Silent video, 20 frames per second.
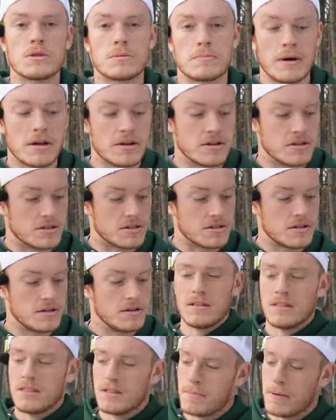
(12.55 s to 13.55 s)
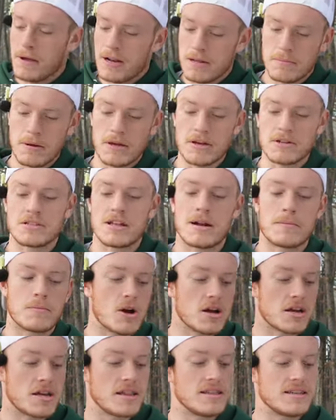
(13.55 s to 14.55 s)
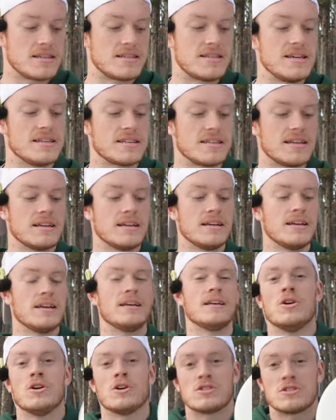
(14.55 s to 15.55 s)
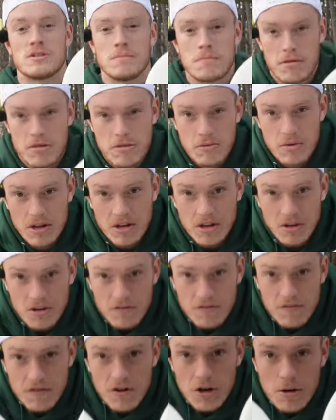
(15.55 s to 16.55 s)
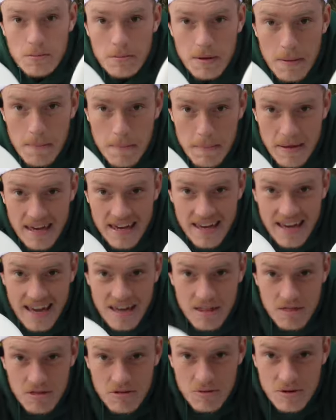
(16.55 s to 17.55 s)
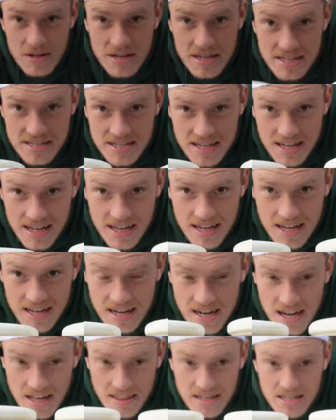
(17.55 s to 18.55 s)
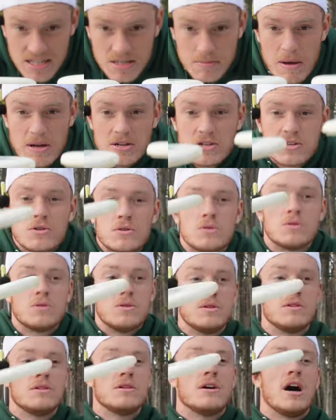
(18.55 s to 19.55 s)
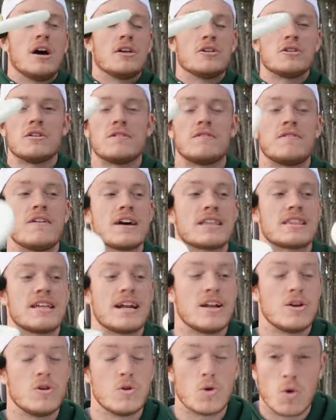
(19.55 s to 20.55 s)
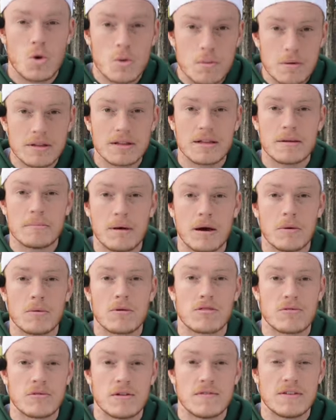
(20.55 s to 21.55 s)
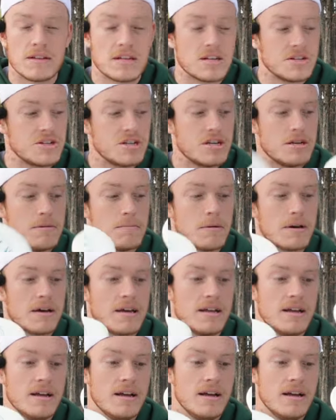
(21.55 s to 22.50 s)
with putters. The putting putters that I'm rocking this season are some 300 firm PA3s. Nothing special other than the fact that I normally putt with 350G, but